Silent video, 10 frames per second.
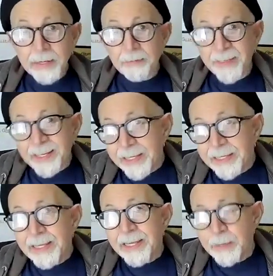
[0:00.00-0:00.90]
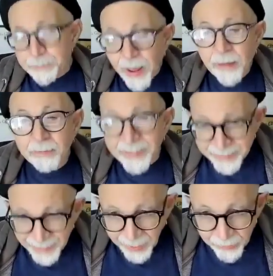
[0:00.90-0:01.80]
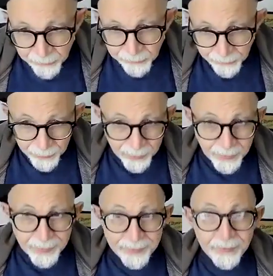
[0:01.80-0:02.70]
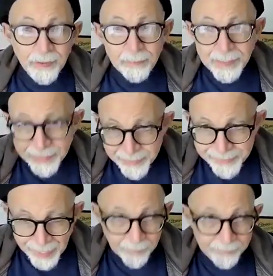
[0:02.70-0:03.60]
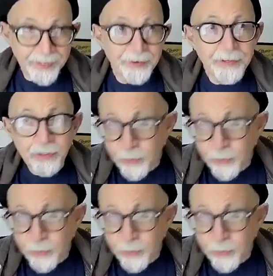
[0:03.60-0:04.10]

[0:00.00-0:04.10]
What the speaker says: And I'm thinking he probably does. I mean, he's out there.